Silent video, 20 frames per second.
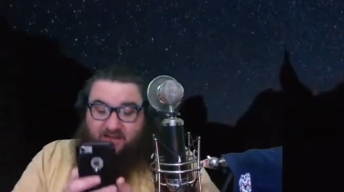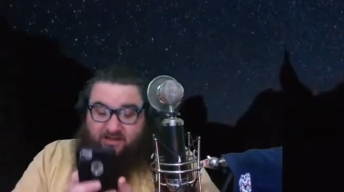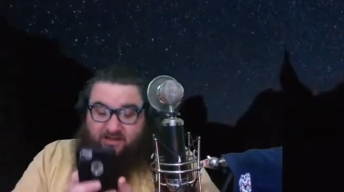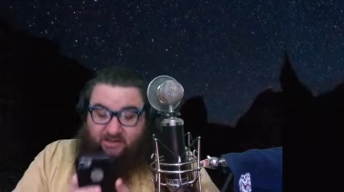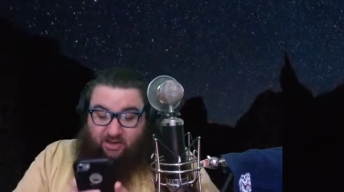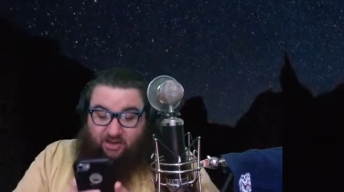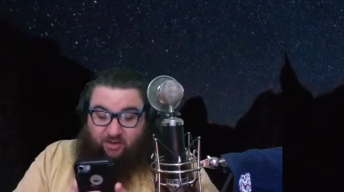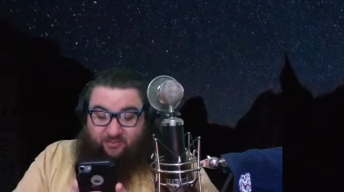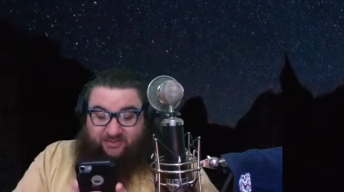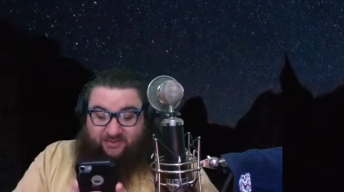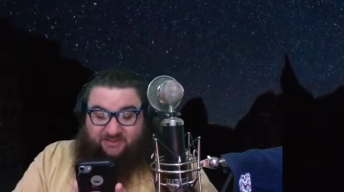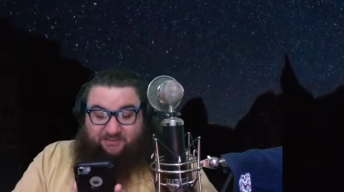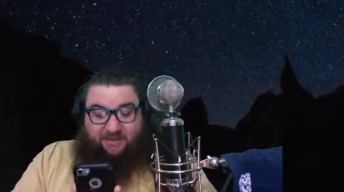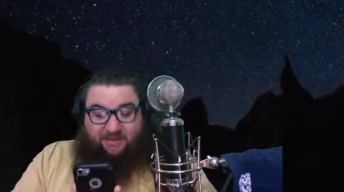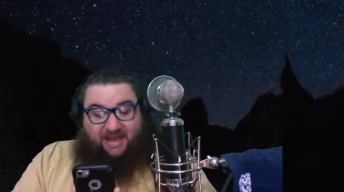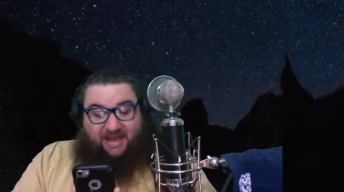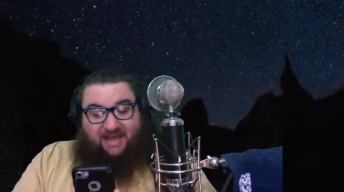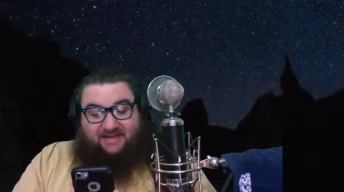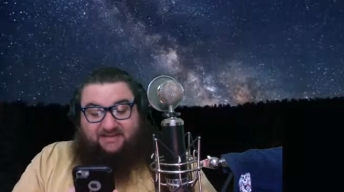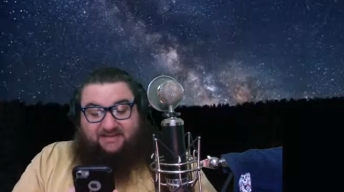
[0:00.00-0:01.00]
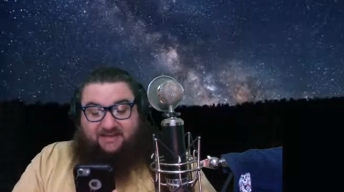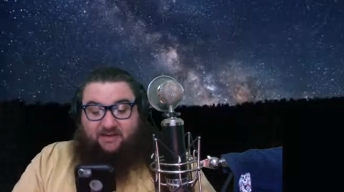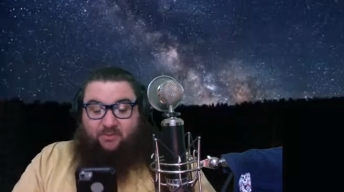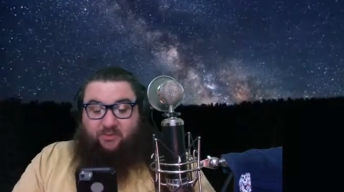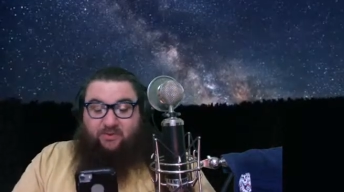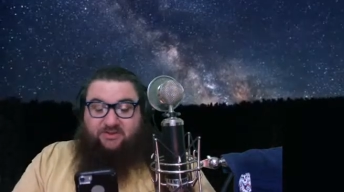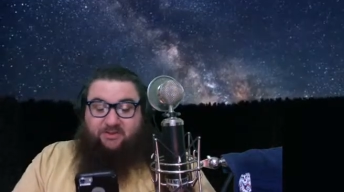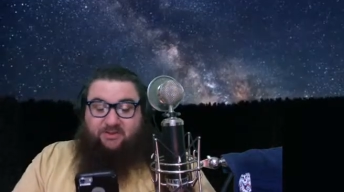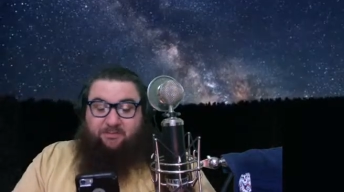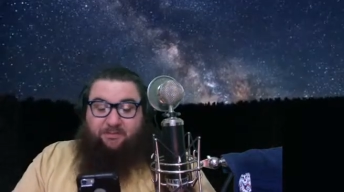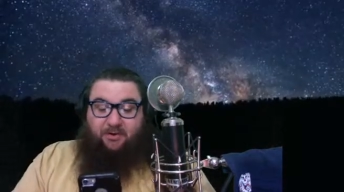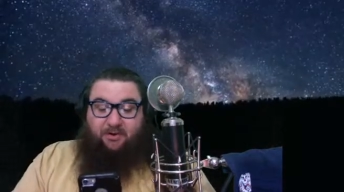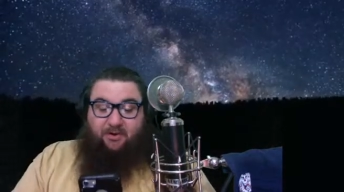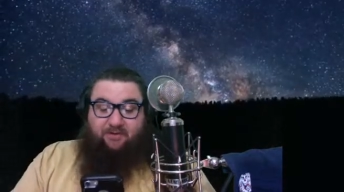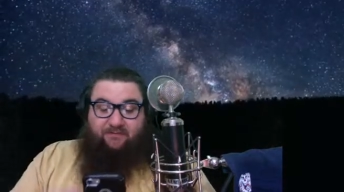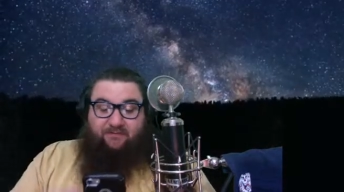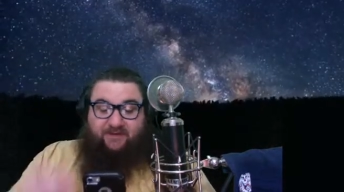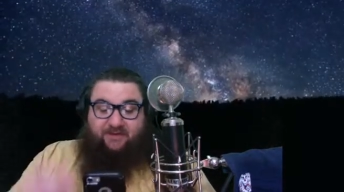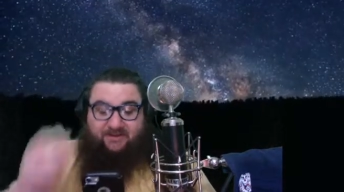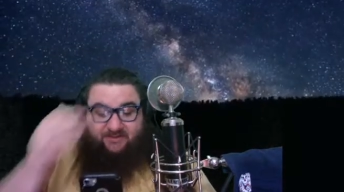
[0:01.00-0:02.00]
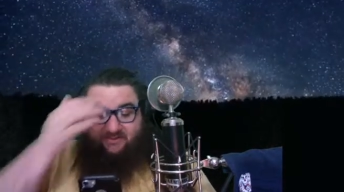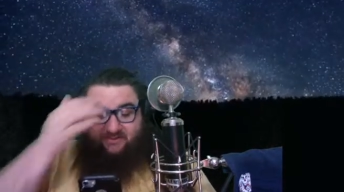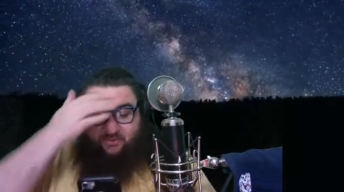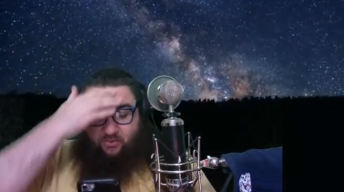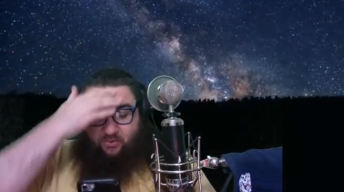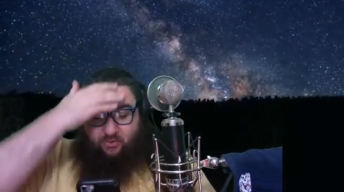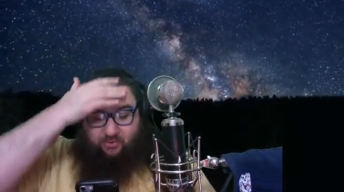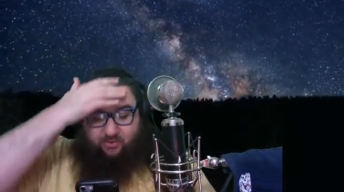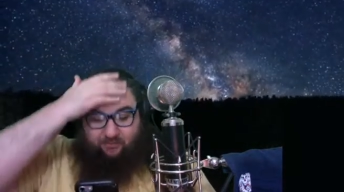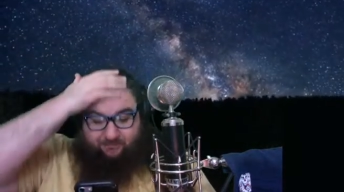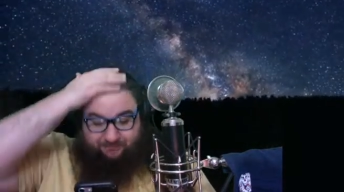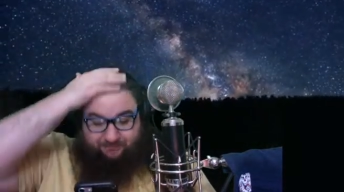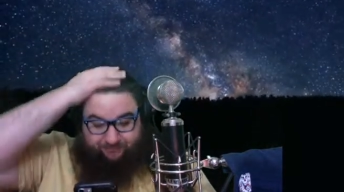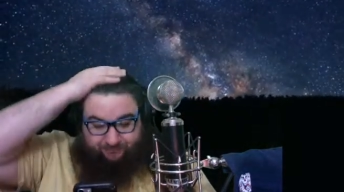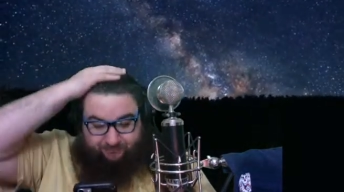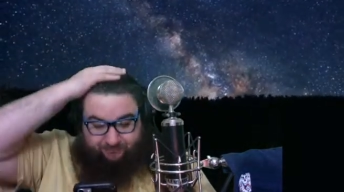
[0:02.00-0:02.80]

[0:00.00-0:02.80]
Kobe's passing was a perfect storm.